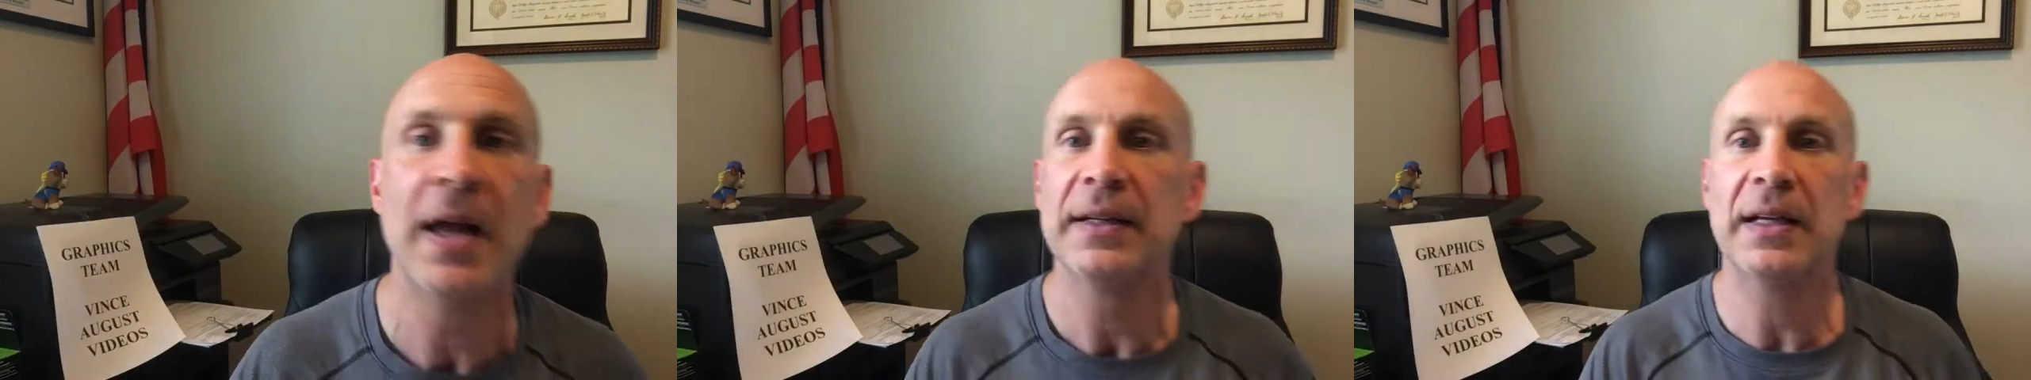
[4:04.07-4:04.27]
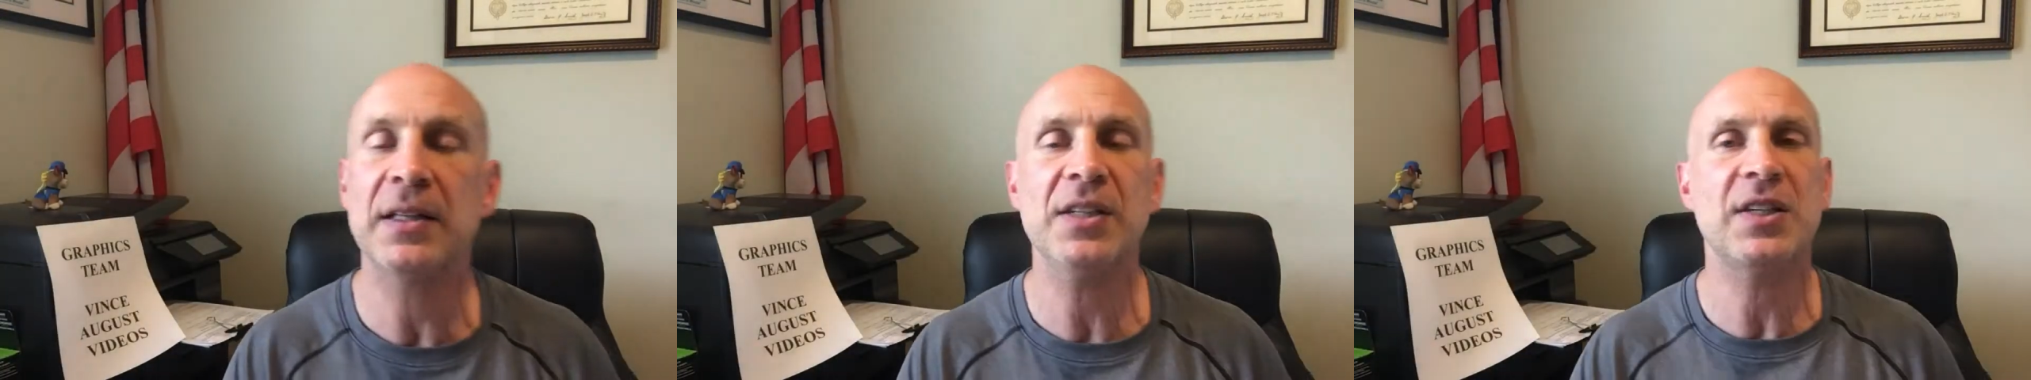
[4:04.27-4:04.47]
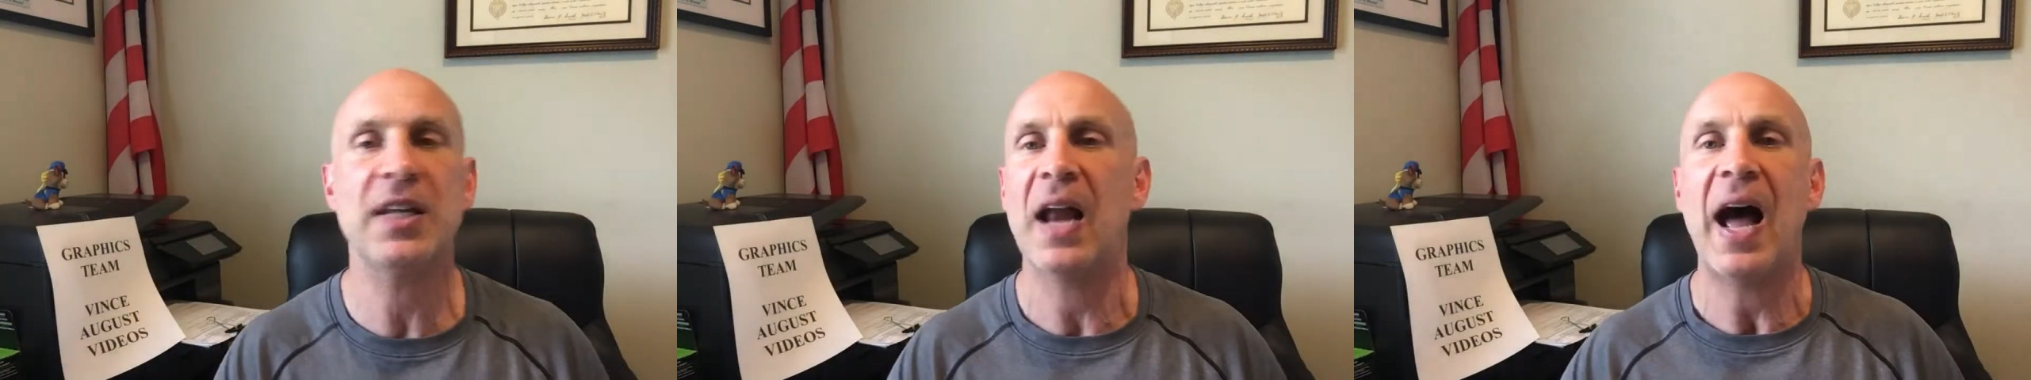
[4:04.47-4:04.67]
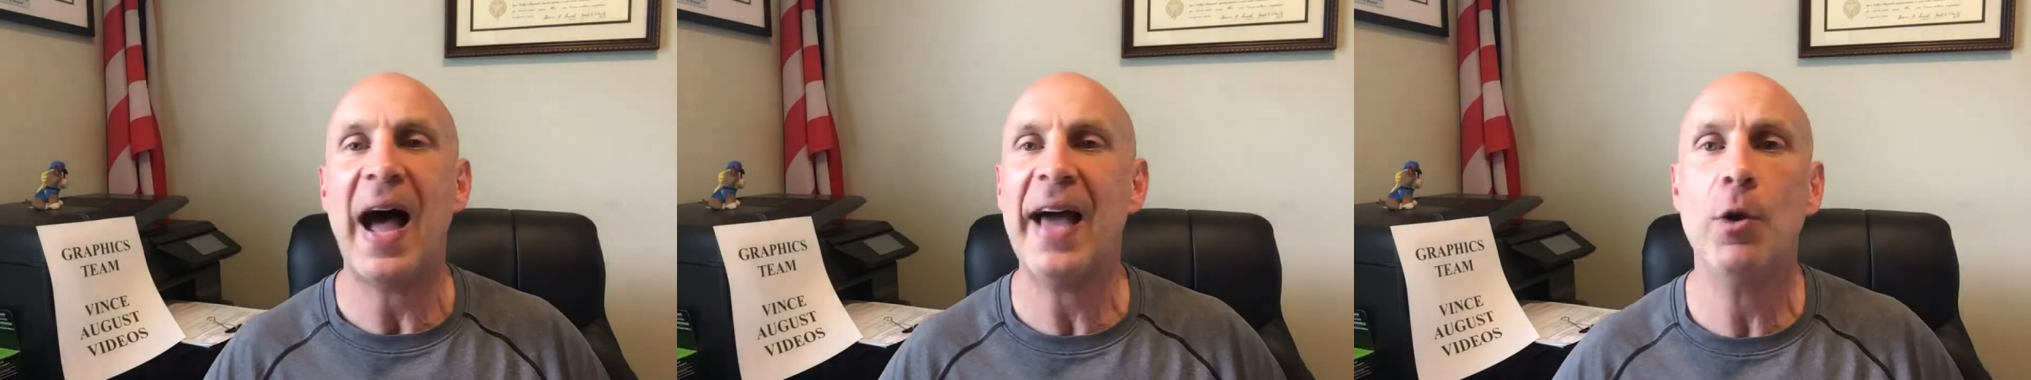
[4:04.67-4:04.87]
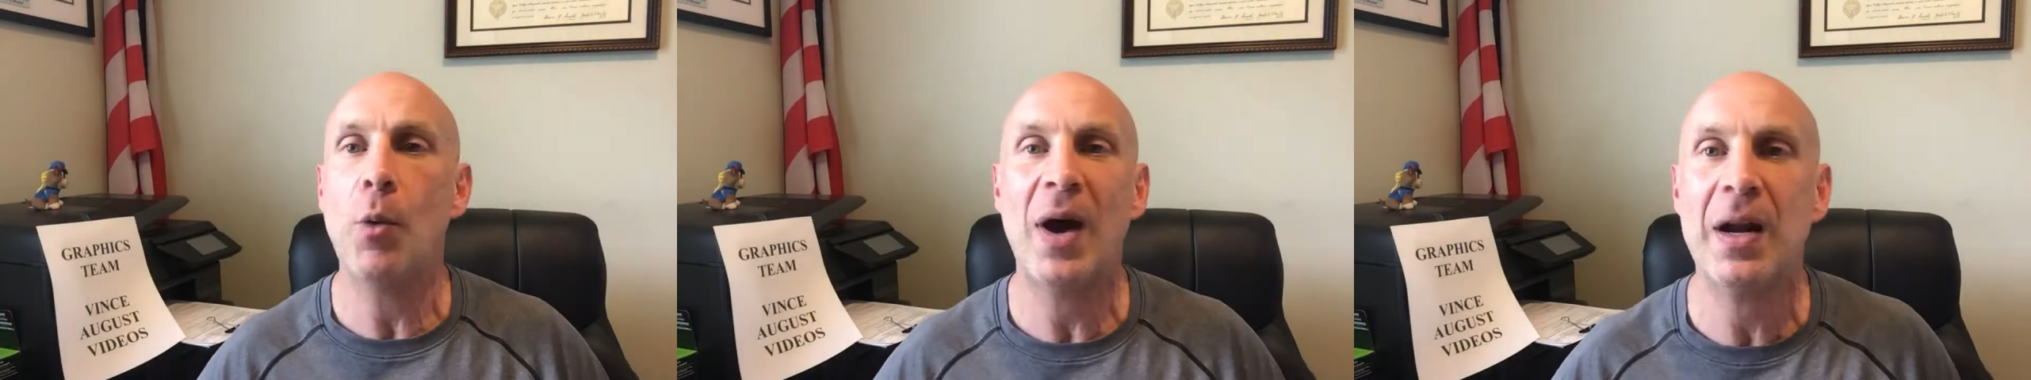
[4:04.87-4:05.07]
Now, listen,
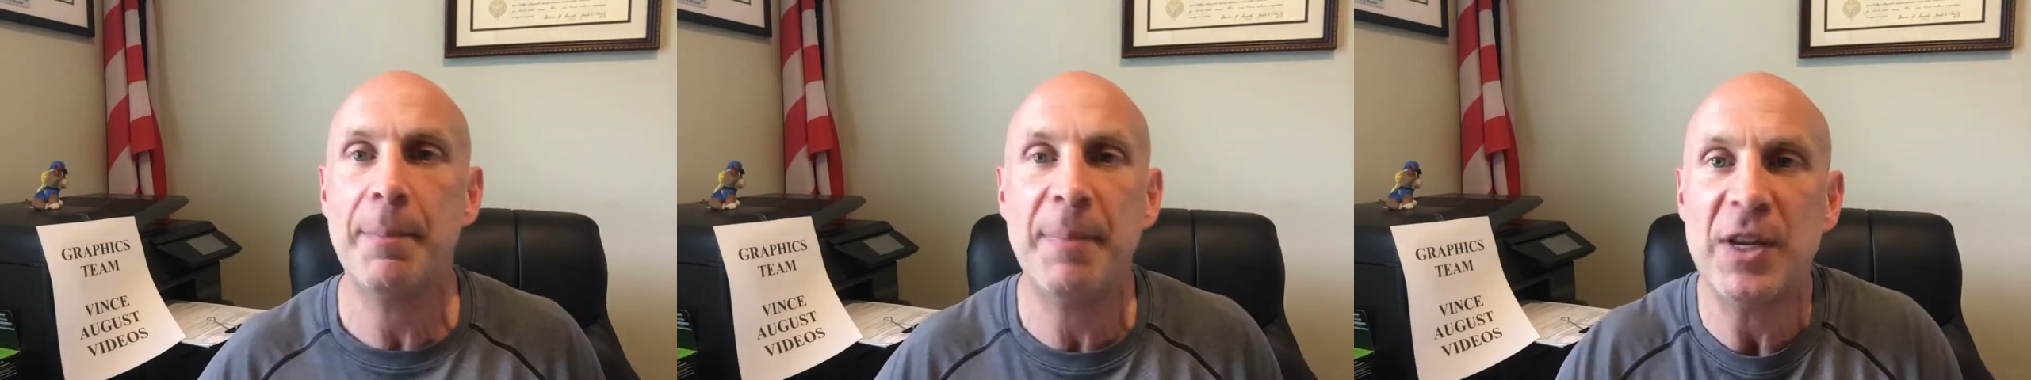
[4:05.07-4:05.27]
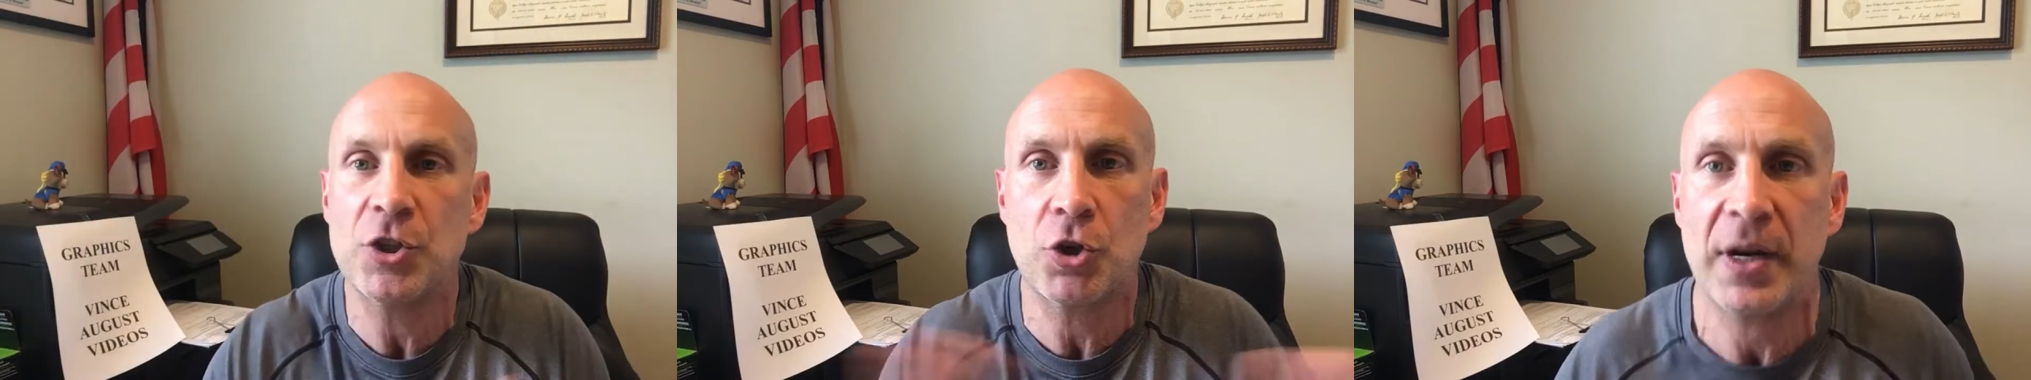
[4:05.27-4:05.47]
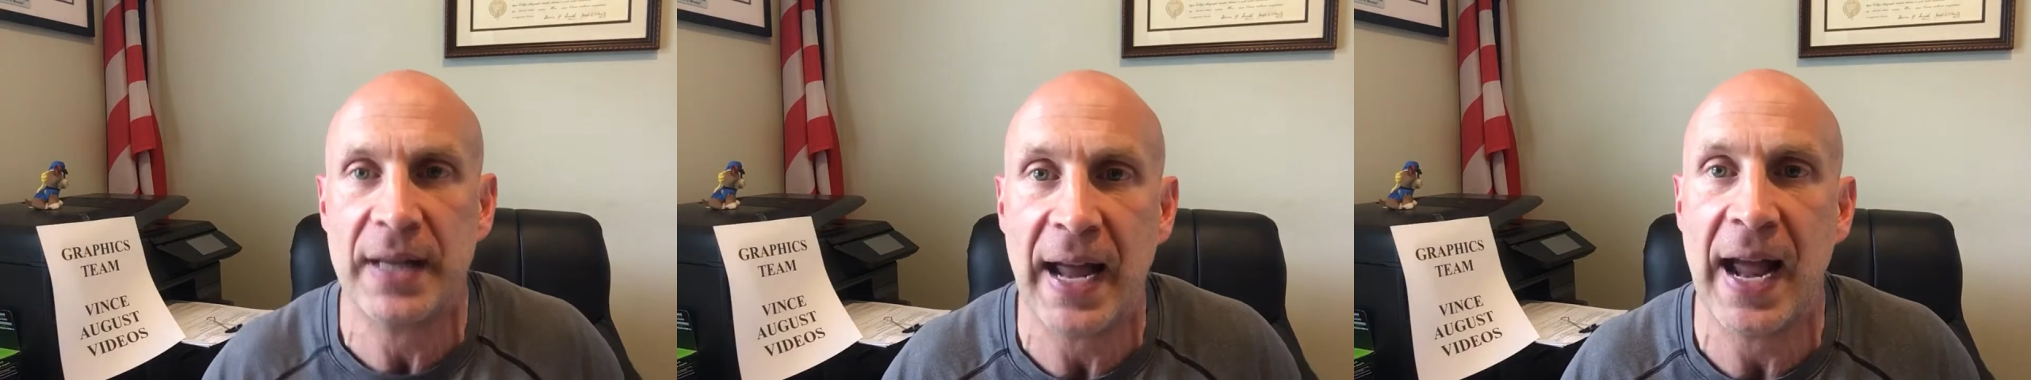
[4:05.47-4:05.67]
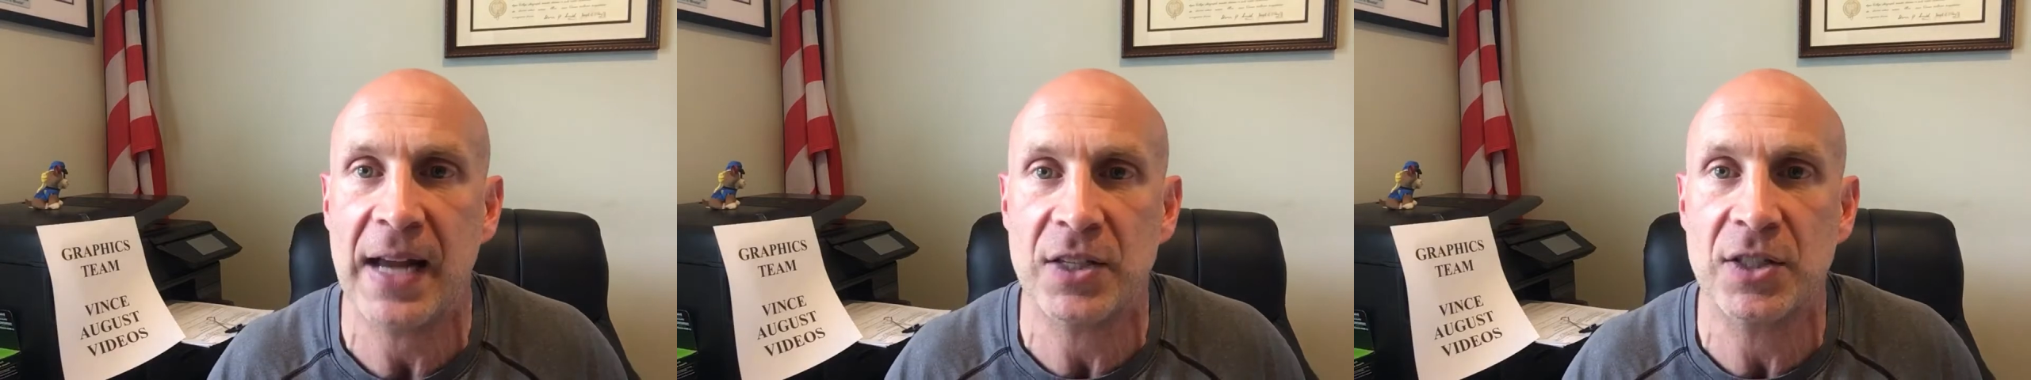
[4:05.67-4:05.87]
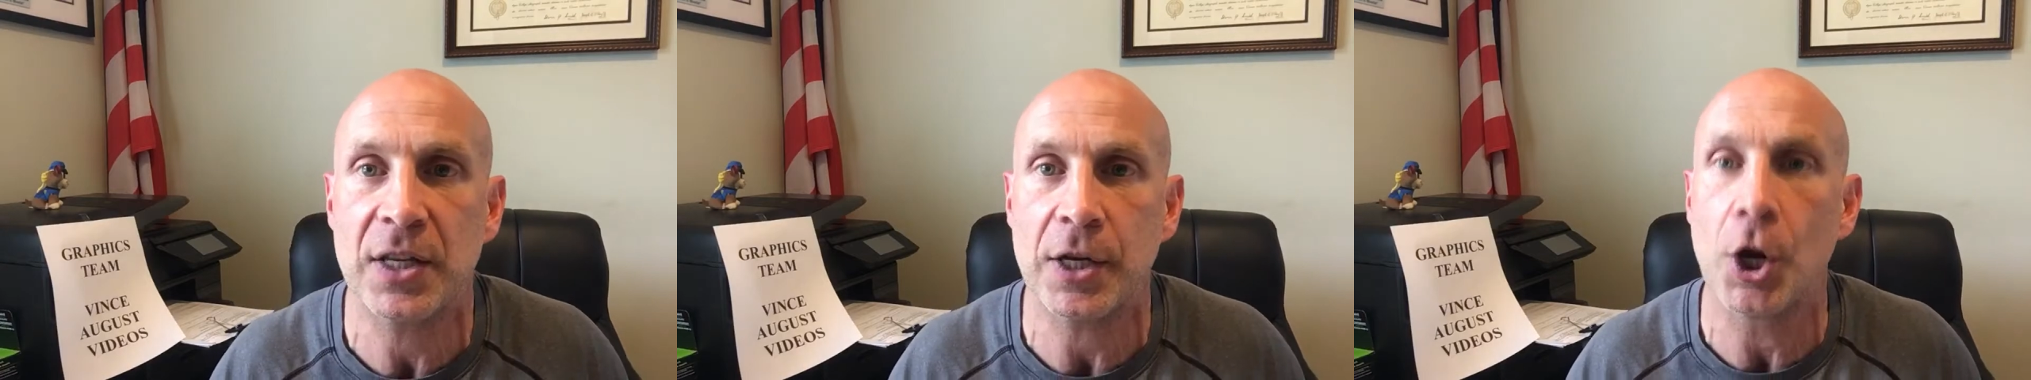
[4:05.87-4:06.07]
I don't want to be
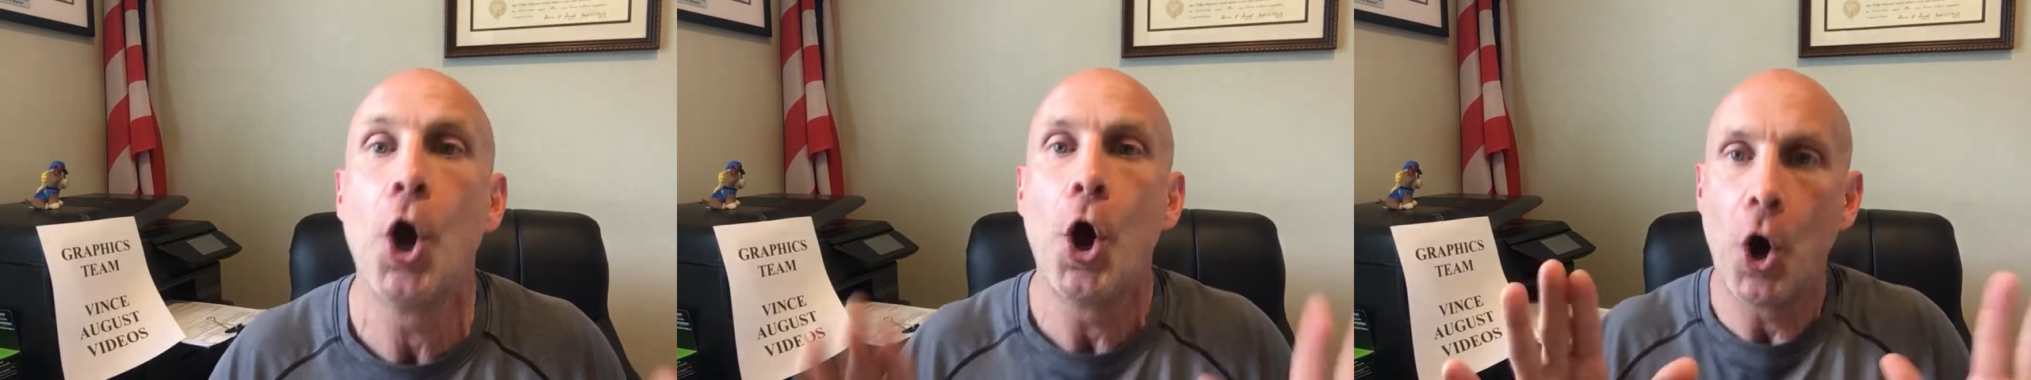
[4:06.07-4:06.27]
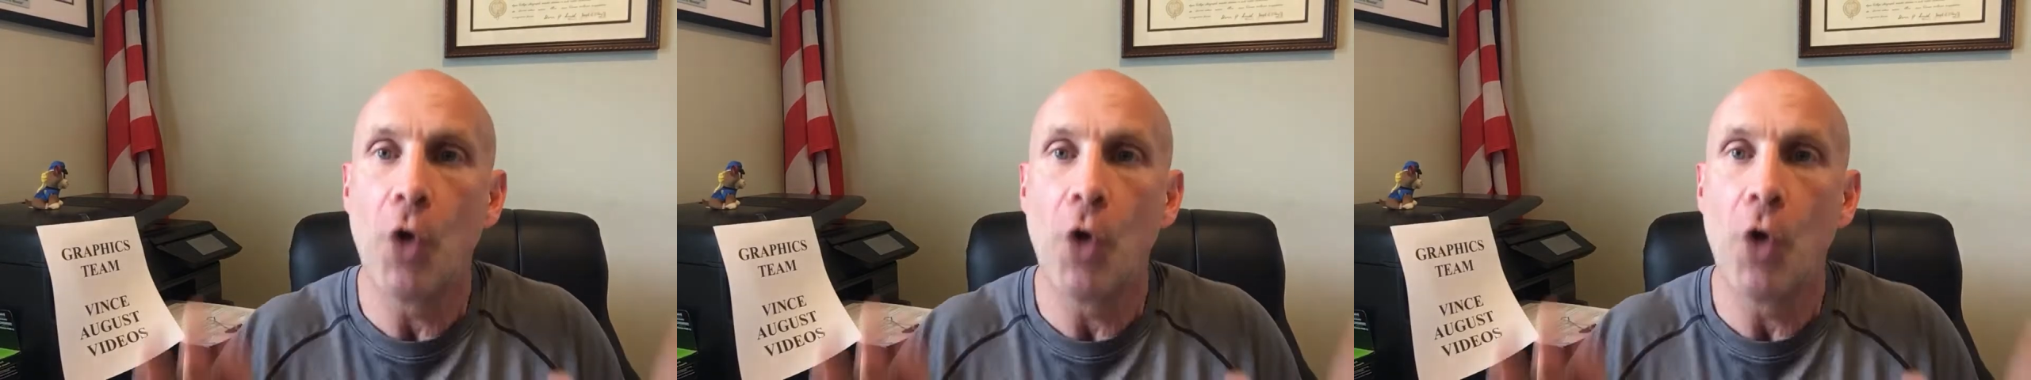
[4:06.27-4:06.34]
sarcastic